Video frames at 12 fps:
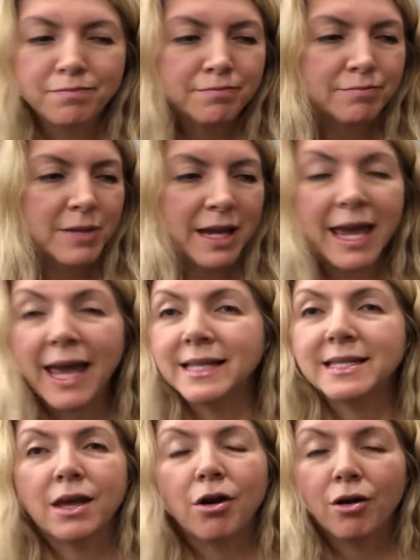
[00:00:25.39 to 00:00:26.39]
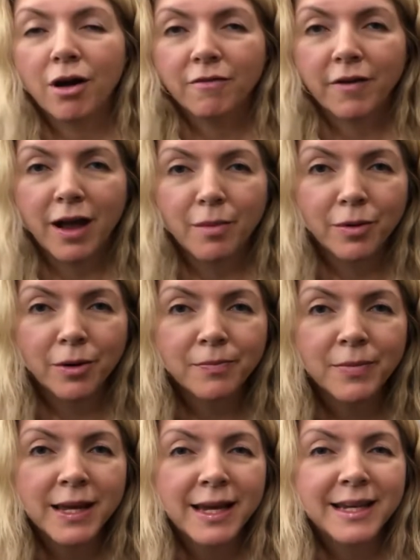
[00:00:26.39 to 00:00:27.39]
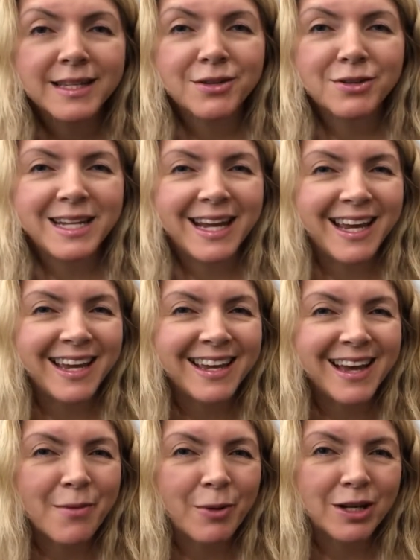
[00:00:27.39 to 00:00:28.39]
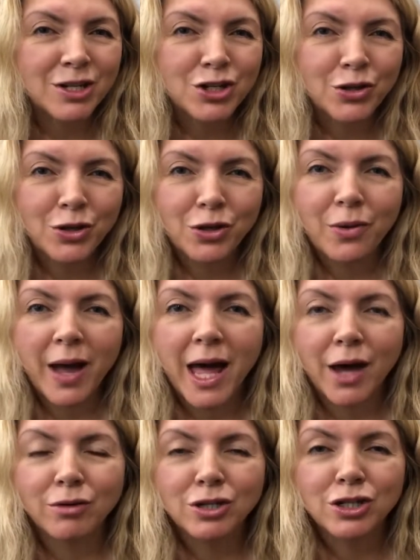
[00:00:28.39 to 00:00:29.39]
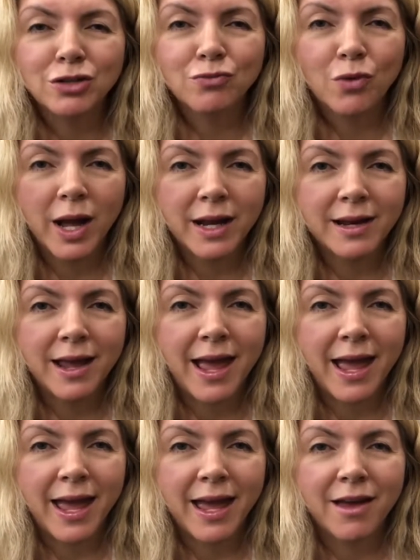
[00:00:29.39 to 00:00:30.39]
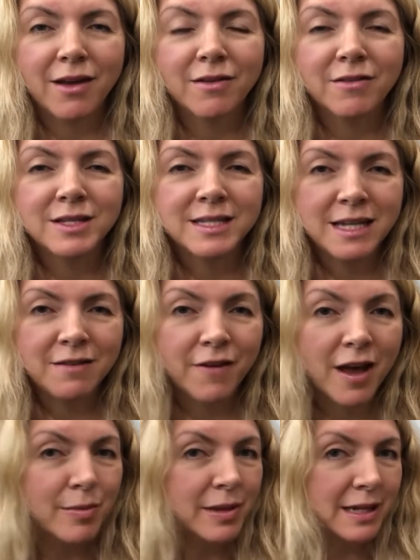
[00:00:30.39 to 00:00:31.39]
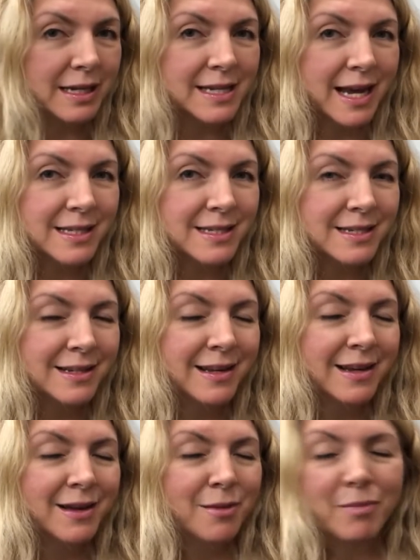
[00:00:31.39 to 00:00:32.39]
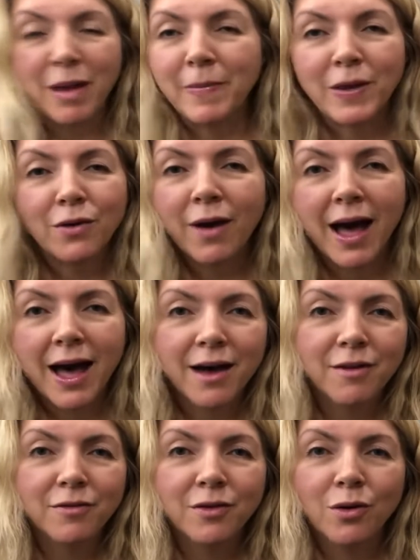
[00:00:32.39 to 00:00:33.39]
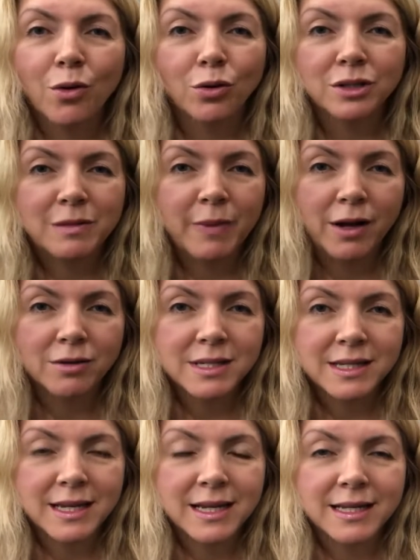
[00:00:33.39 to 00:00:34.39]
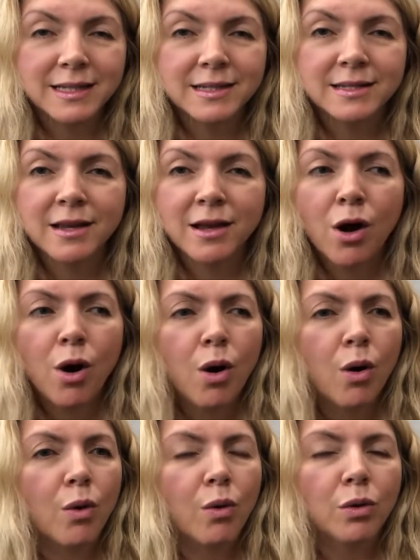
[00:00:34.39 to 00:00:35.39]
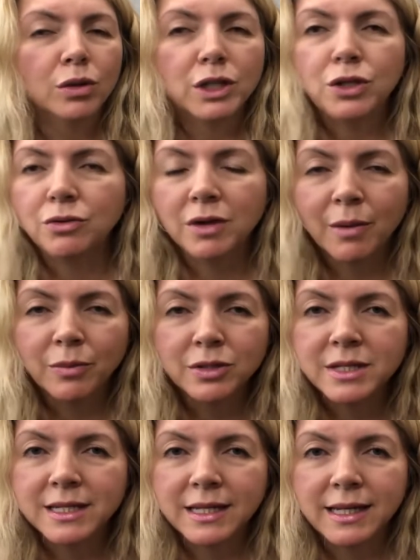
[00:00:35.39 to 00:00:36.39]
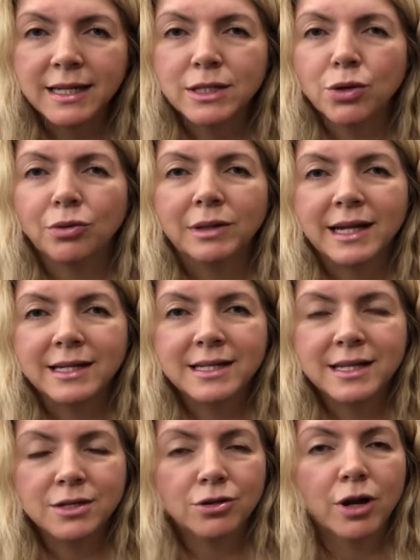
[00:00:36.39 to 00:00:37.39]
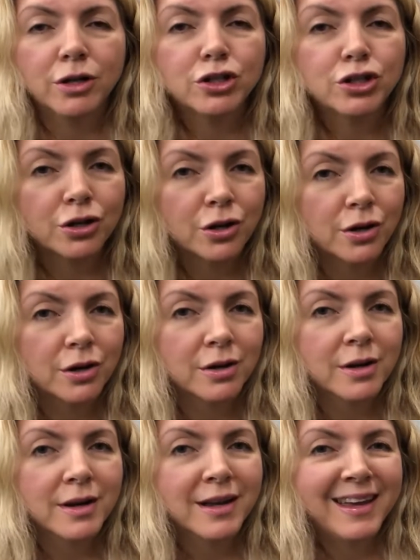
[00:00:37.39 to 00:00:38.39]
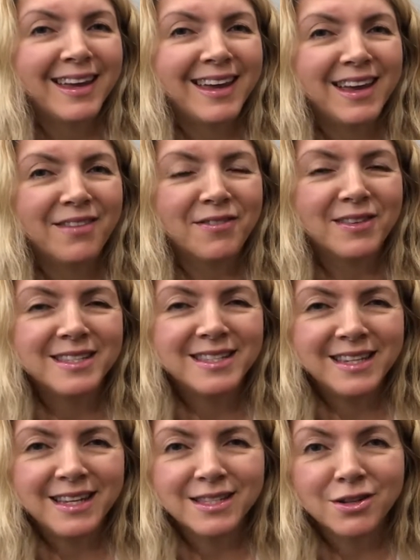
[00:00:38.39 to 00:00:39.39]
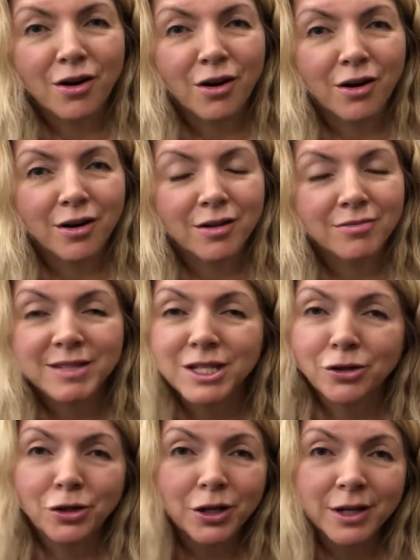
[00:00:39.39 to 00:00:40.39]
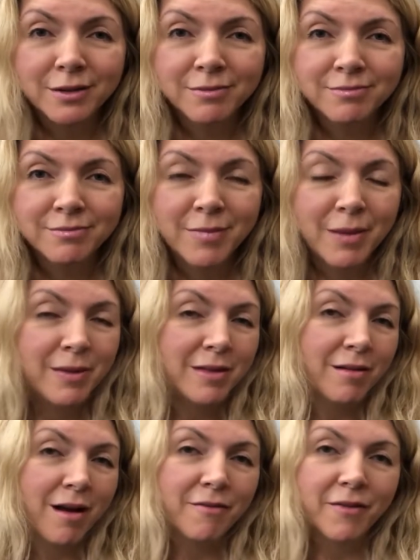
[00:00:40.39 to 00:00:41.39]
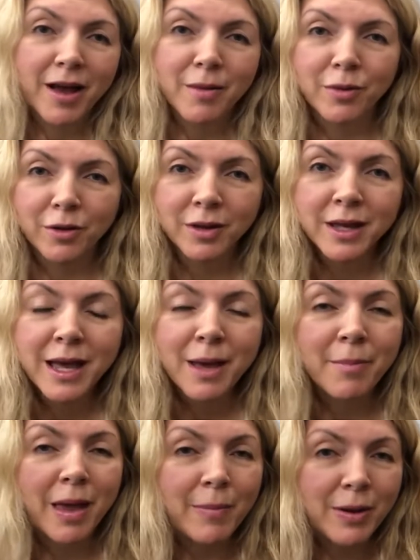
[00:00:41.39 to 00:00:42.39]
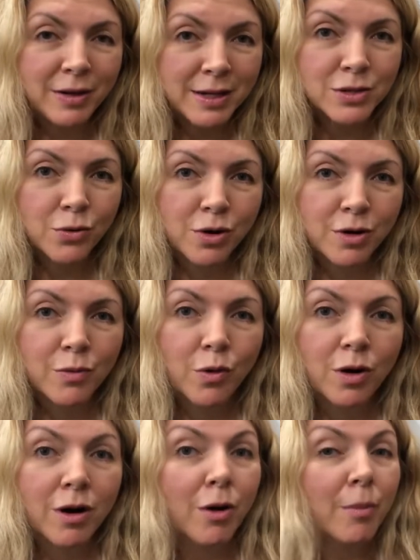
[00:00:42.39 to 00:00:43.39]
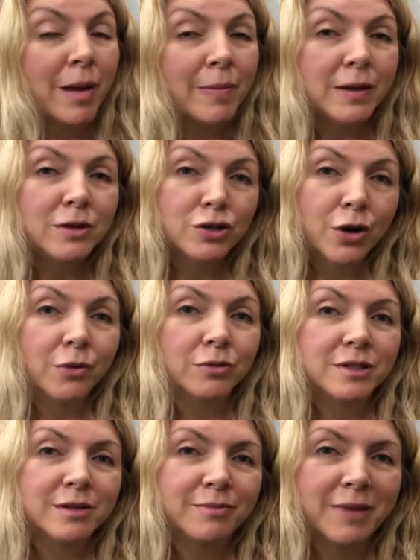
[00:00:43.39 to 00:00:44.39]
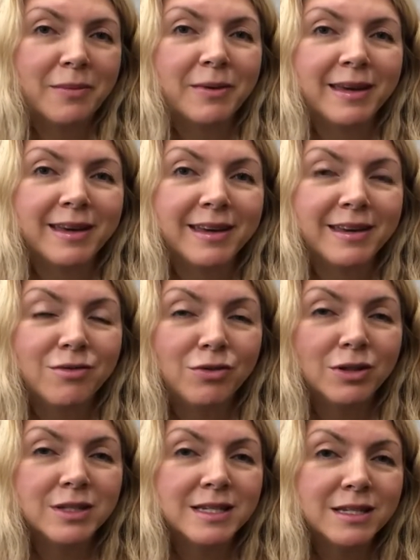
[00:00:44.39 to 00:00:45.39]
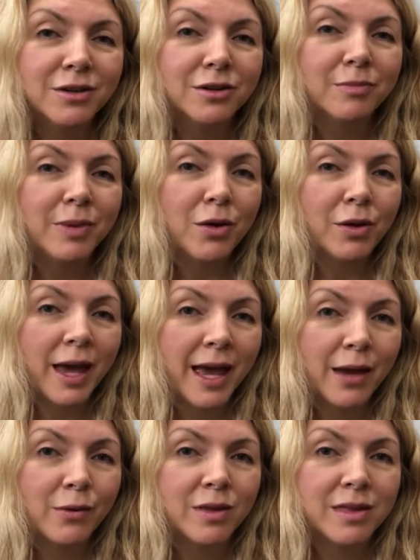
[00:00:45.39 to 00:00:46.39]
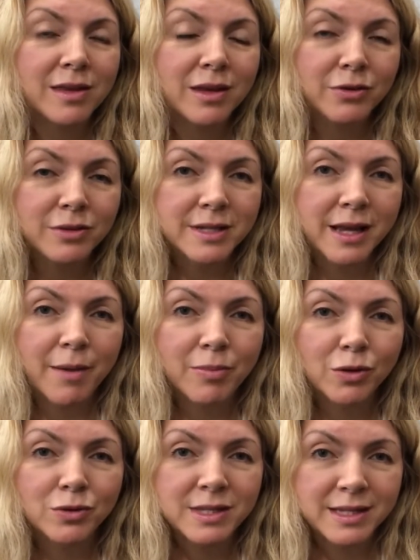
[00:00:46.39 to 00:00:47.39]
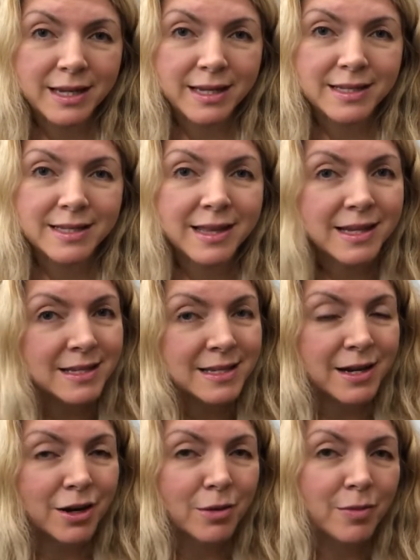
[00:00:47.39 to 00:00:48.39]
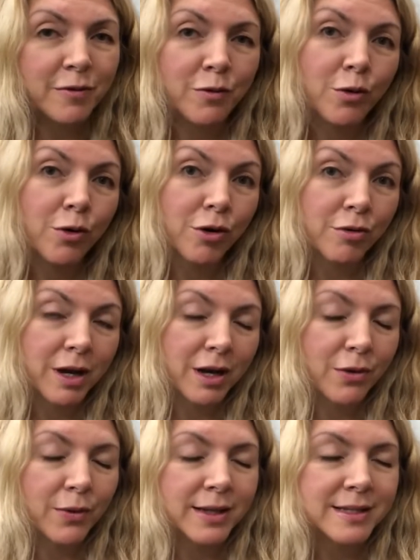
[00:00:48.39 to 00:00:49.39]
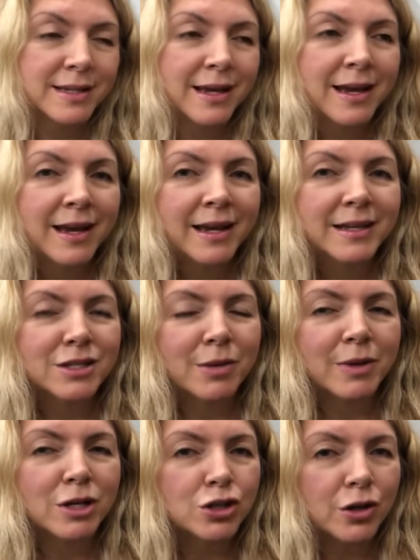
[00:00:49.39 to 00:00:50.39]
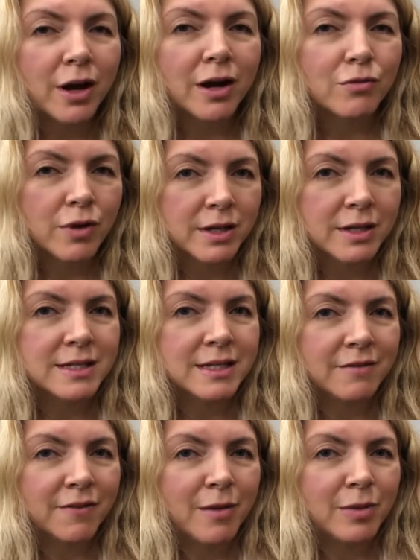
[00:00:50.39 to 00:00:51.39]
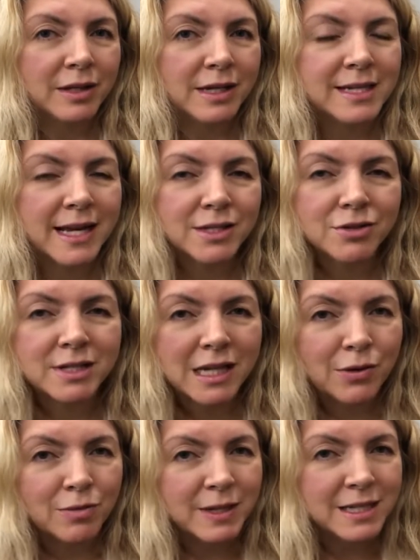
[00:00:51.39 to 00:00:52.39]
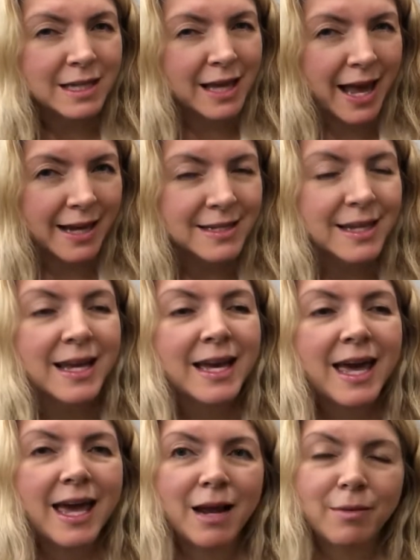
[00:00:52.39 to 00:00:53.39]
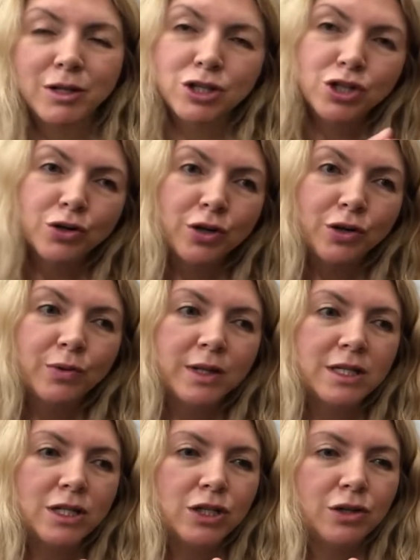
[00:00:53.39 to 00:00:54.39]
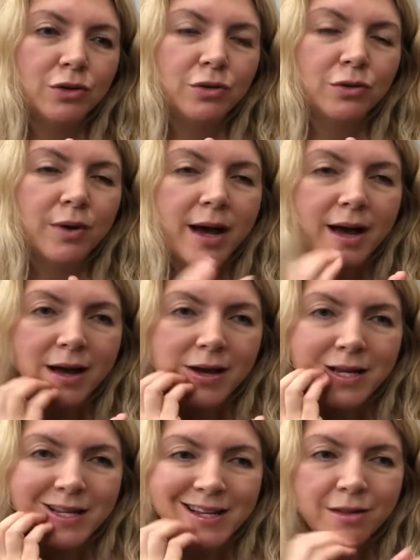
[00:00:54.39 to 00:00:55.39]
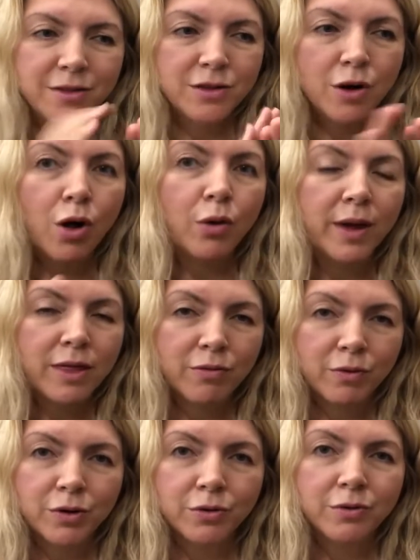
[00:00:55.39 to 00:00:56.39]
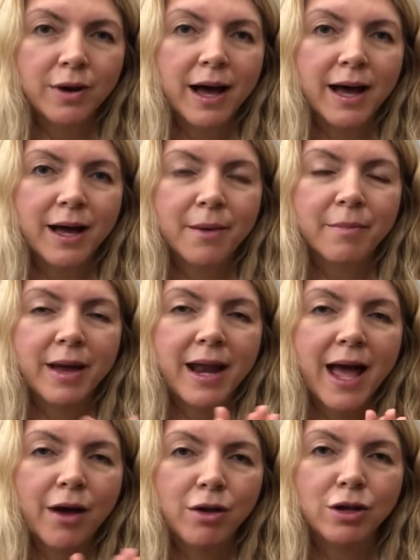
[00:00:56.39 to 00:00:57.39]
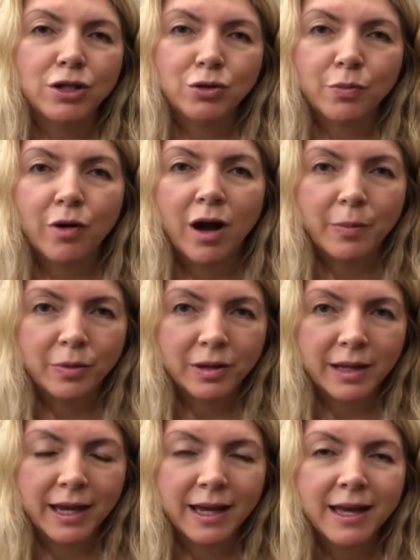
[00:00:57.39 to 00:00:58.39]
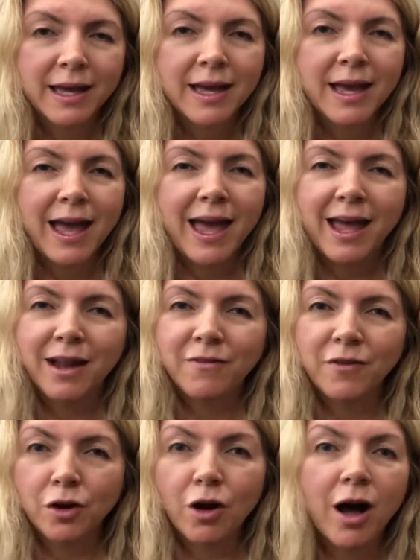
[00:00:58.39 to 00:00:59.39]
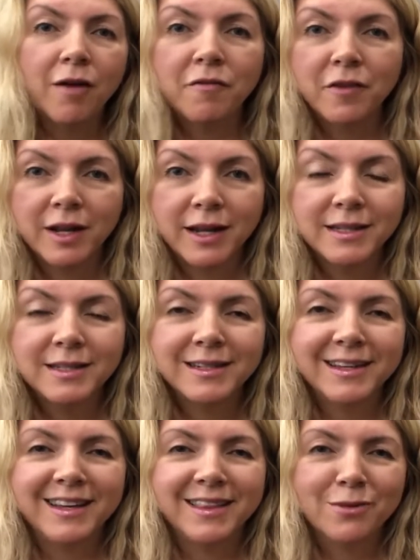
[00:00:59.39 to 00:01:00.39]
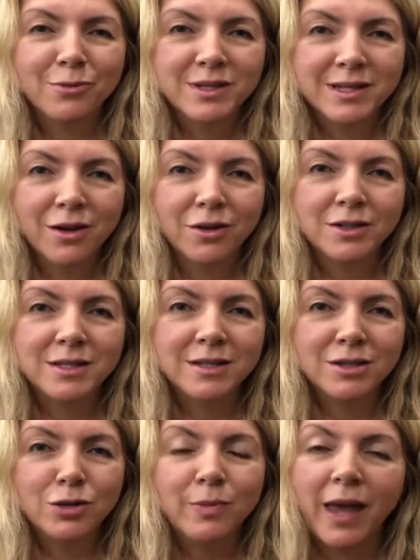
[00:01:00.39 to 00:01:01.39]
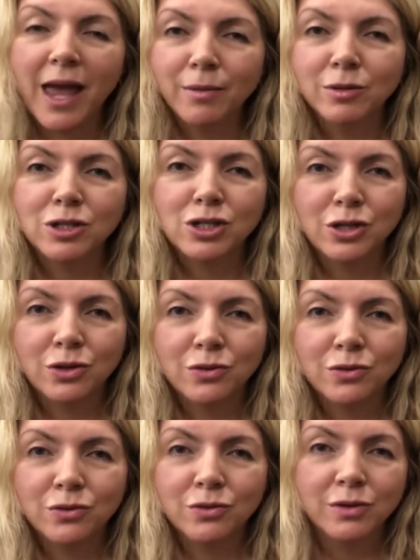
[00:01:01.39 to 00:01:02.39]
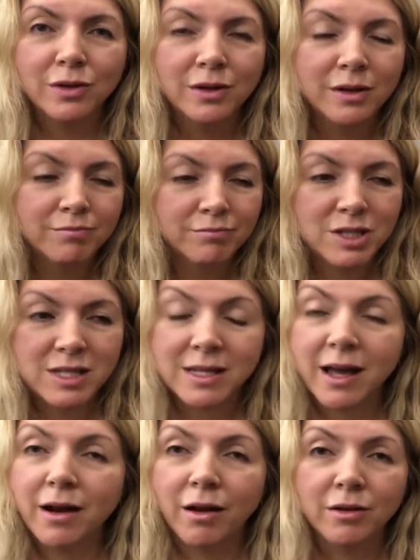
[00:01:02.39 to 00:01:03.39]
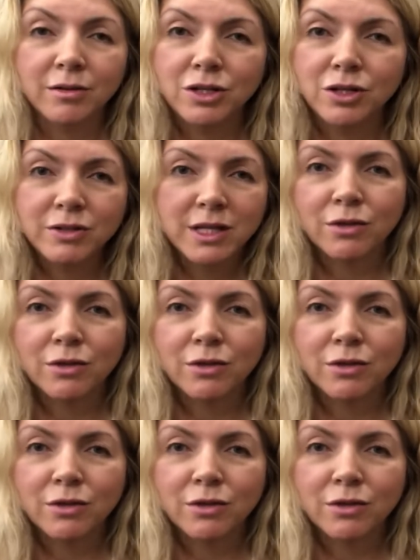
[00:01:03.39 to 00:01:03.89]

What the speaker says: in case they are not viable. So today I'm going to show you how to run a seed viability test. Maybe you have old tomato seeds, old cucumber seeds, old lettuce seeds. You're not sure if the seeds are still good. Maybe they're not viable. Maybe you need to order more, or maybe you don't. Maybe you could still be okay with using up those seeds this year before ordering new ones. So I'm going to show you how to run a seed viability test. So stay with me to the end, and I'm going to show you what to do the whole way through and how you can do it properly and feel confident in the results to be able to decide on using those